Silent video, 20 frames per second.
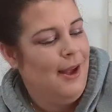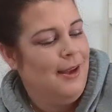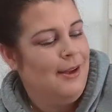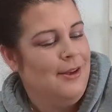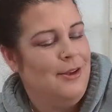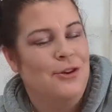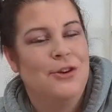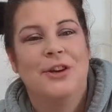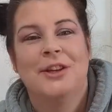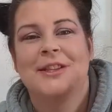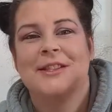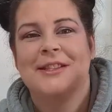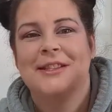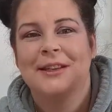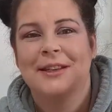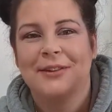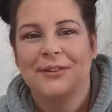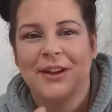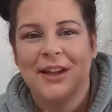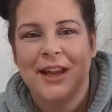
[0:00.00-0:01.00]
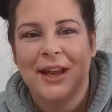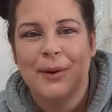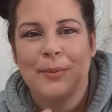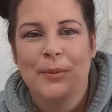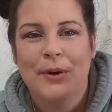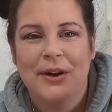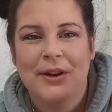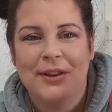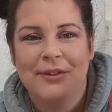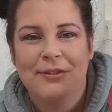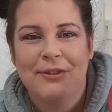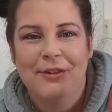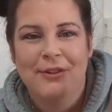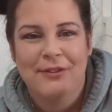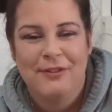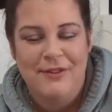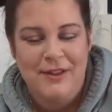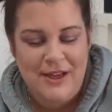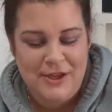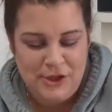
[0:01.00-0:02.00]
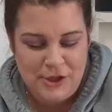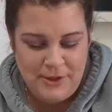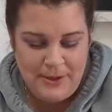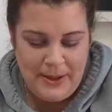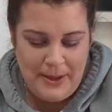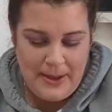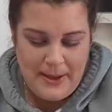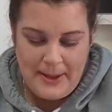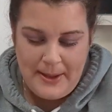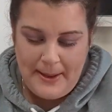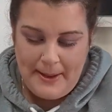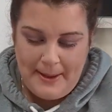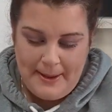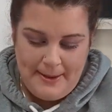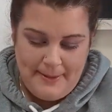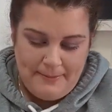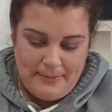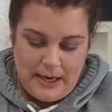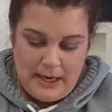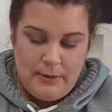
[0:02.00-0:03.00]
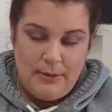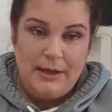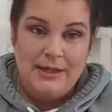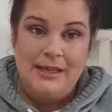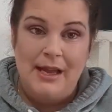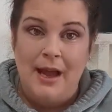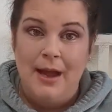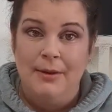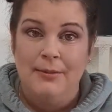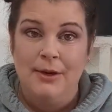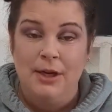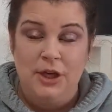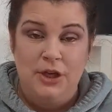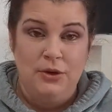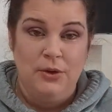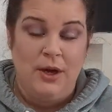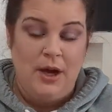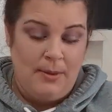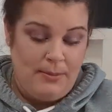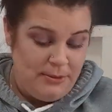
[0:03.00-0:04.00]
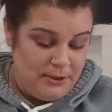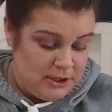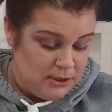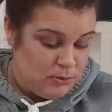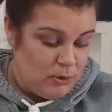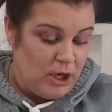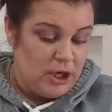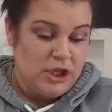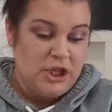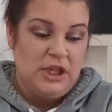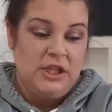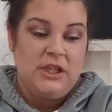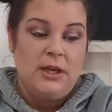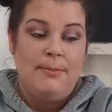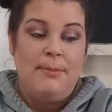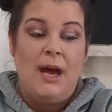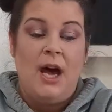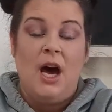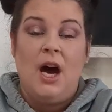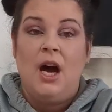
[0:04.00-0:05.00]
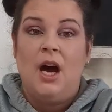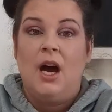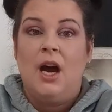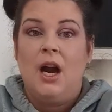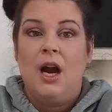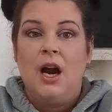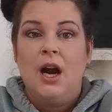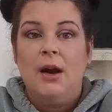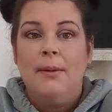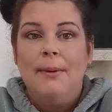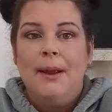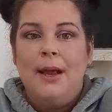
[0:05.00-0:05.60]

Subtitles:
You can see my camera in the reflection. Anyways, I'm gonna do a couple swatches on my arm.